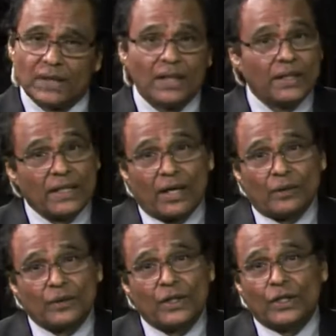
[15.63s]
Now,
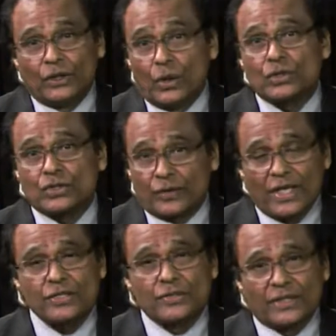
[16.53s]
no
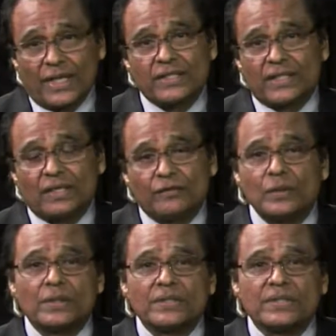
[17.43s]
stranger to ATN
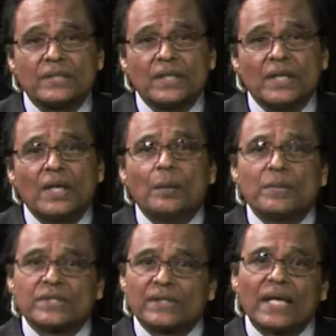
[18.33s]
viewers,
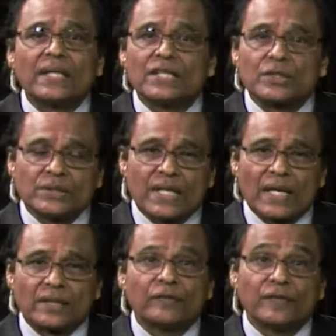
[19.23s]
Mr. Nainesh Kotak,
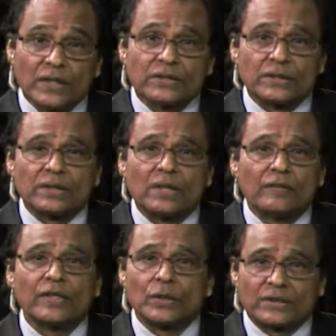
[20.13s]
the founder of
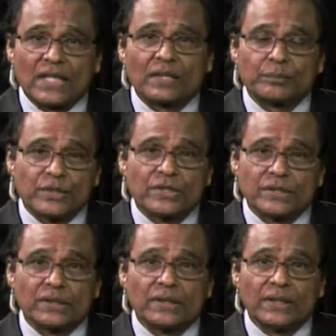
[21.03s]
the Kotak
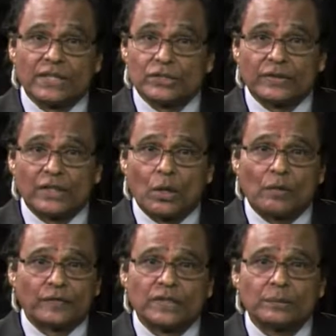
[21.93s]
Personal Injury Law
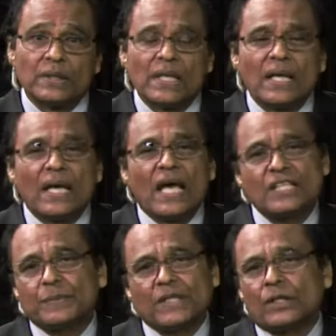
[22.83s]
Firm, has
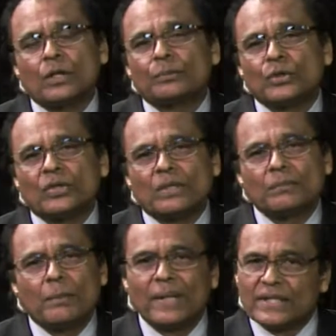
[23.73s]
been on our program
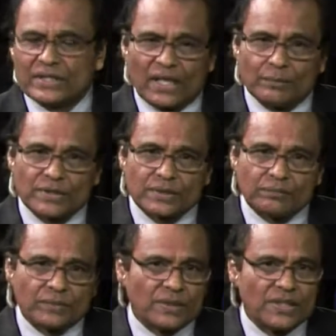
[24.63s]
many times.
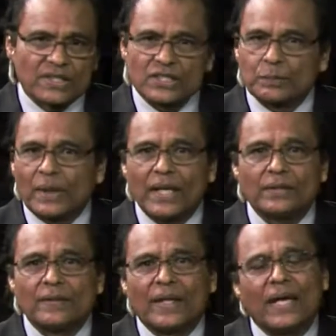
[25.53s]
He's explained
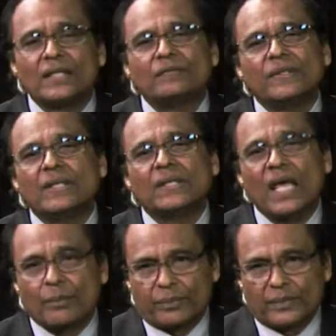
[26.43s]
the kind of legal
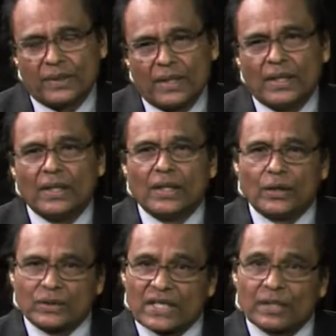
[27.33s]
help
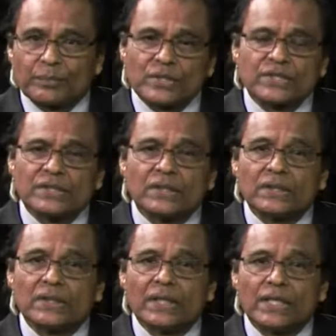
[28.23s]
Kotak Personal
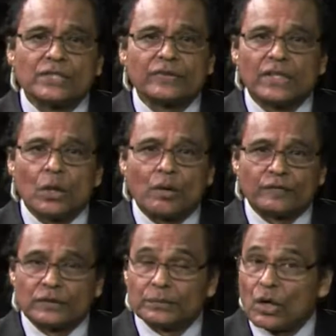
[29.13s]
Injury Law
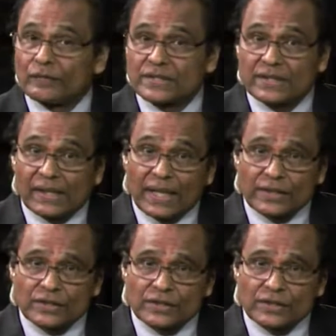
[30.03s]
Firm offers their clients.